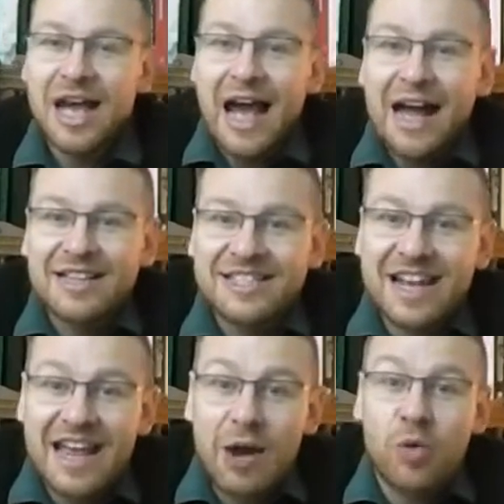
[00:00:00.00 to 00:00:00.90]
And
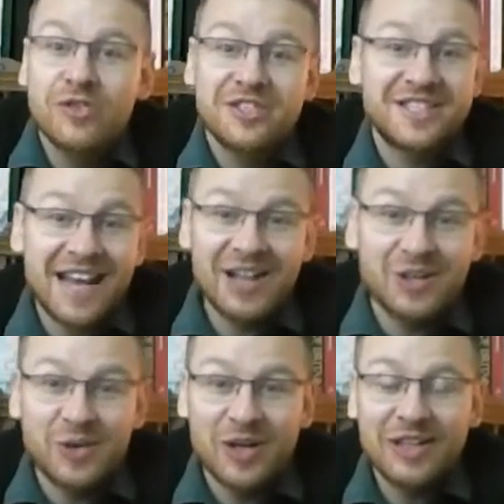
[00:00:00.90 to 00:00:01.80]
today I want to tell
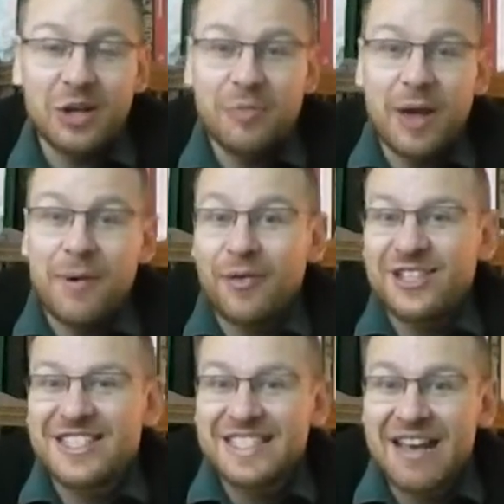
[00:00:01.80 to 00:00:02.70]
you a little bit about the
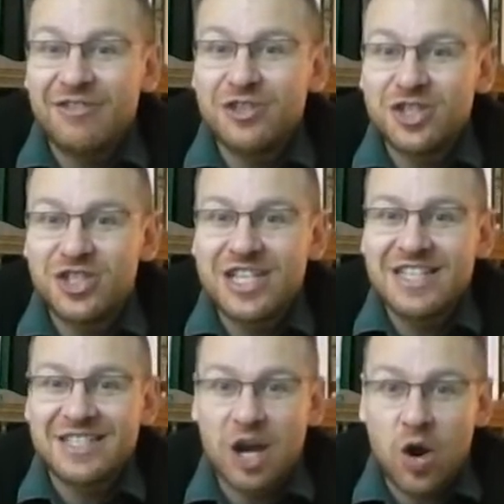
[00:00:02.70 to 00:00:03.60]

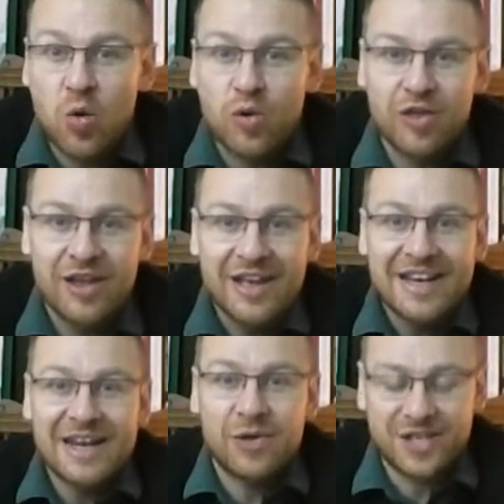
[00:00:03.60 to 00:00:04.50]
7-sheet oath.
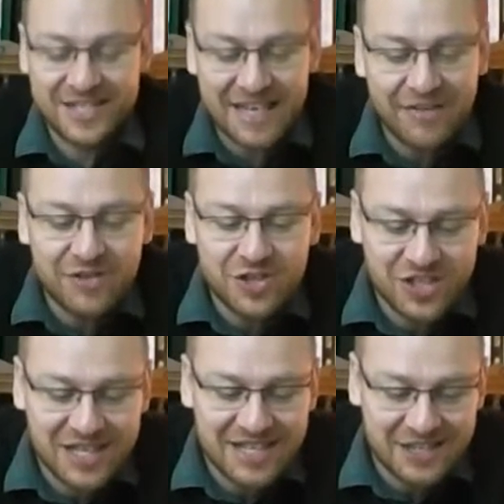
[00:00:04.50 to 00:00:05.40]
Now the
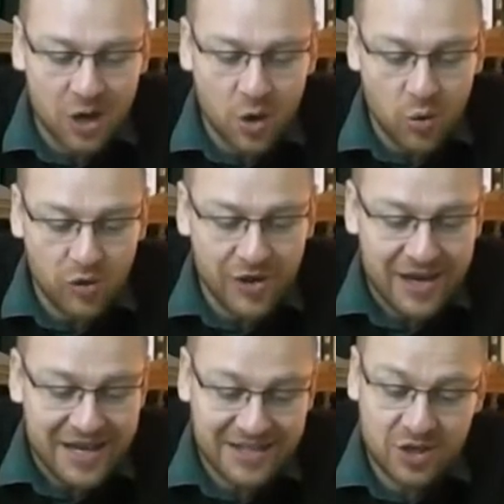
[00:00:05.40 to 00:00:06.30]
7-sheet oath
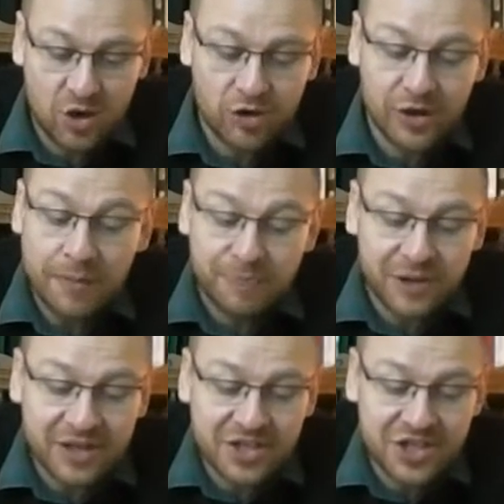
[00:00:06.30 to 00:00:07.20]
is called a
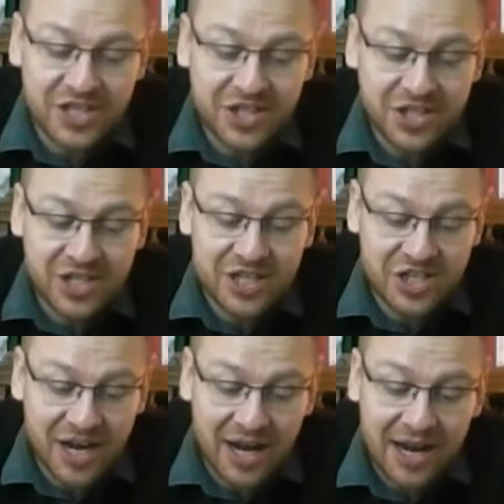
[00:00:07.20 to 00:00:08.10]

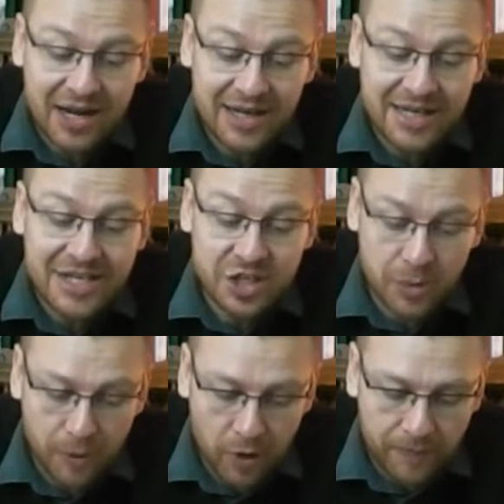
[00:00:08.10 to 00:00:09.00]
Shichisha
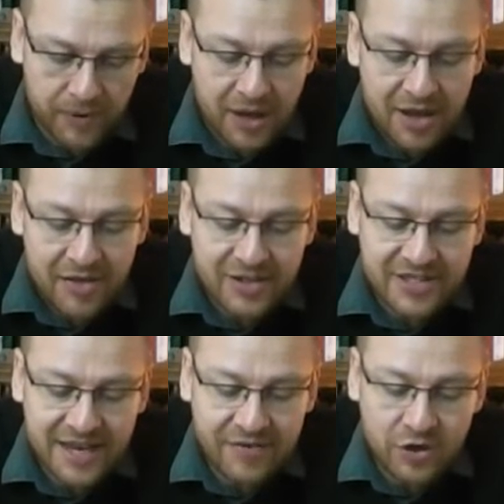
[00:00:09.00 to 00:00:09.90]
Kishamon. The
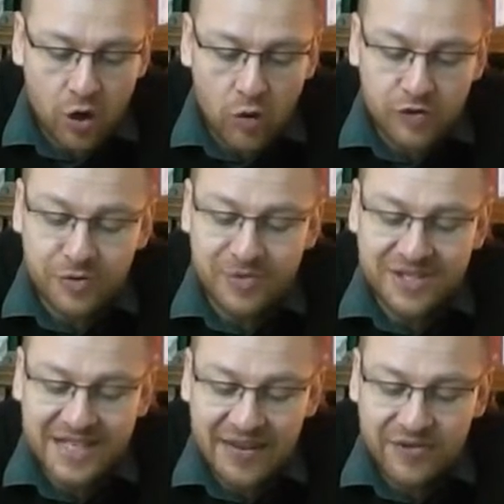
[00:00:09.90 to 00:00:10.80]
7 oaths from the
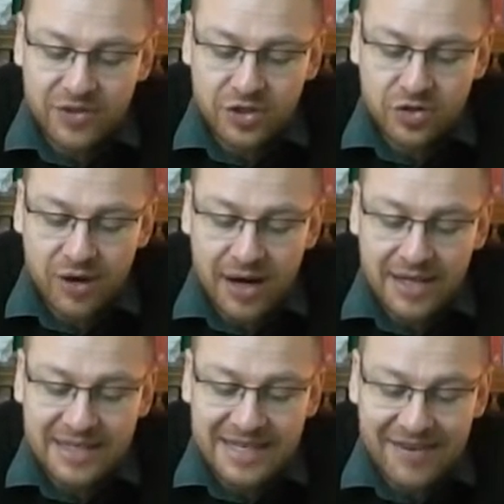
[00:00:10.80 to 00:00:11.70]
7
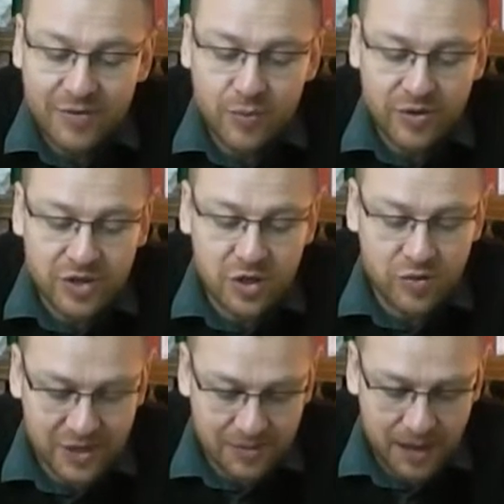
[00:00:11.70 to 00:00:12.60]
shrines given with due
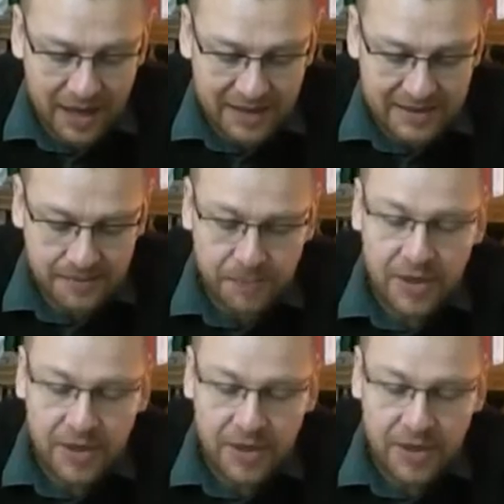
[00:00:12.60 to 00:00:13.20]
respect.